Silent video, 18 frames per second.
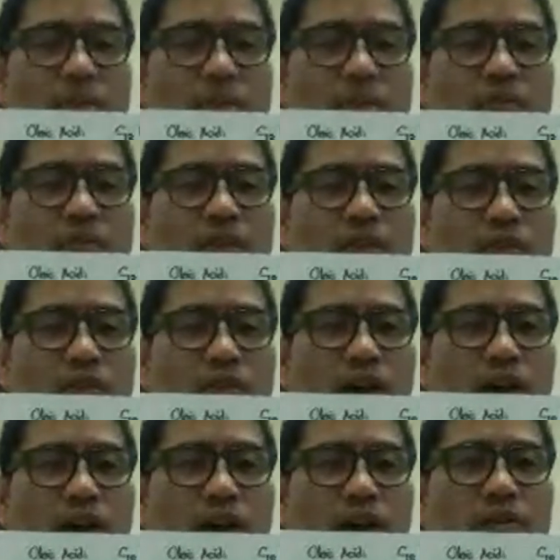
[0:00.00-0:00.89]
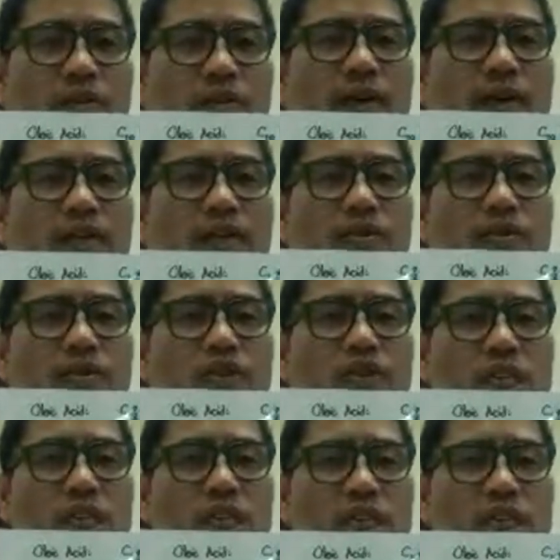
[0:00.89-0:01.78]
34 atoms of
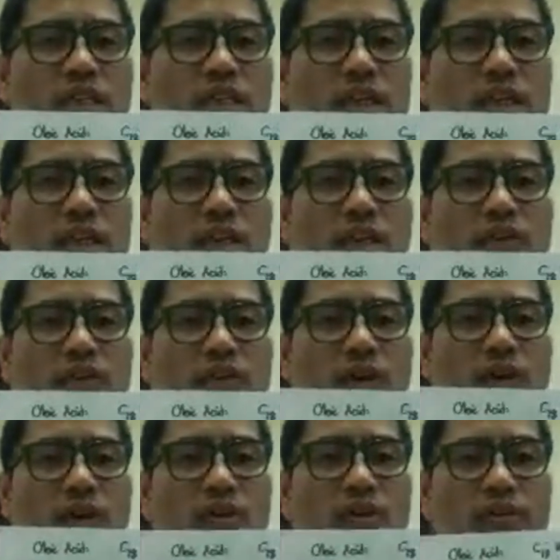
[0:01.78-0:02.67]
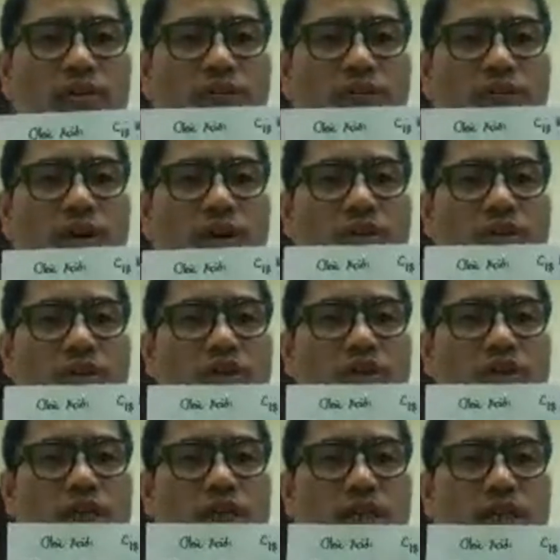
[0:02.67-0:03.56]
hydrogen and two atoms of
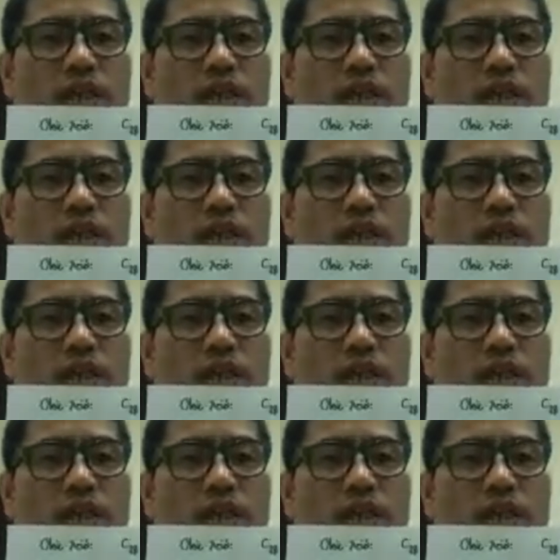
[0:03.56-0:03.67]
oxygen.